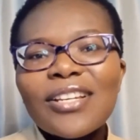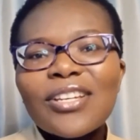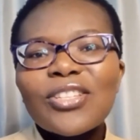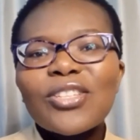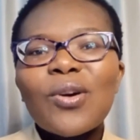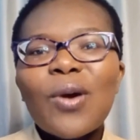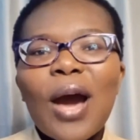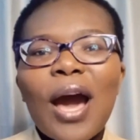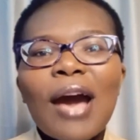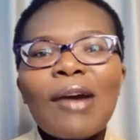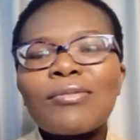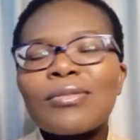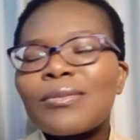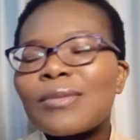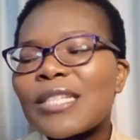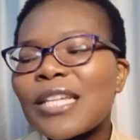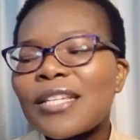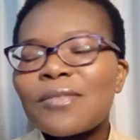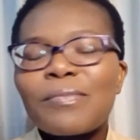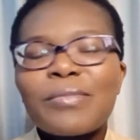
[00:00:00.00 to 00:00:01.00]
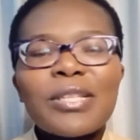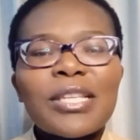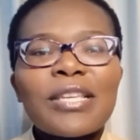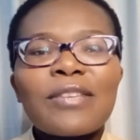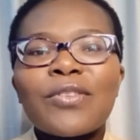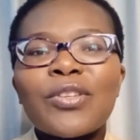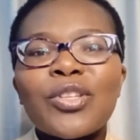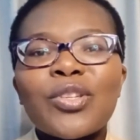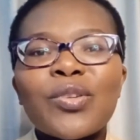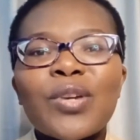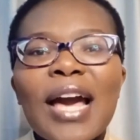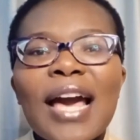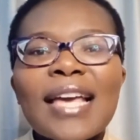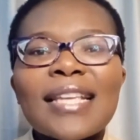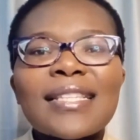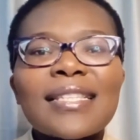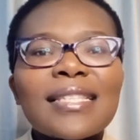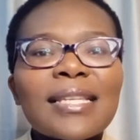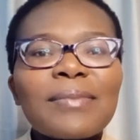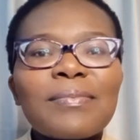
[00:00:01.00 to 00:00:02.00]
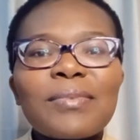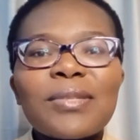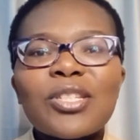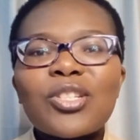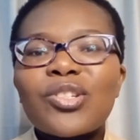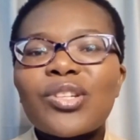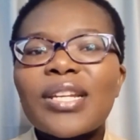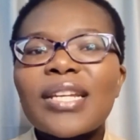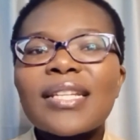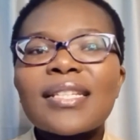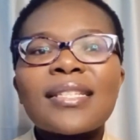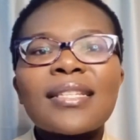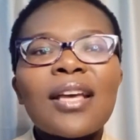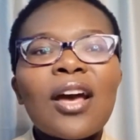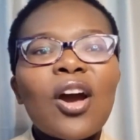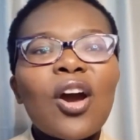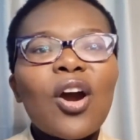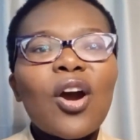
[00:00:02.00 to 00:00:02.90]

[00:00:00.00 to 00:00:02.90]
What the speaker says: So I will just be giving you guys tips, tricks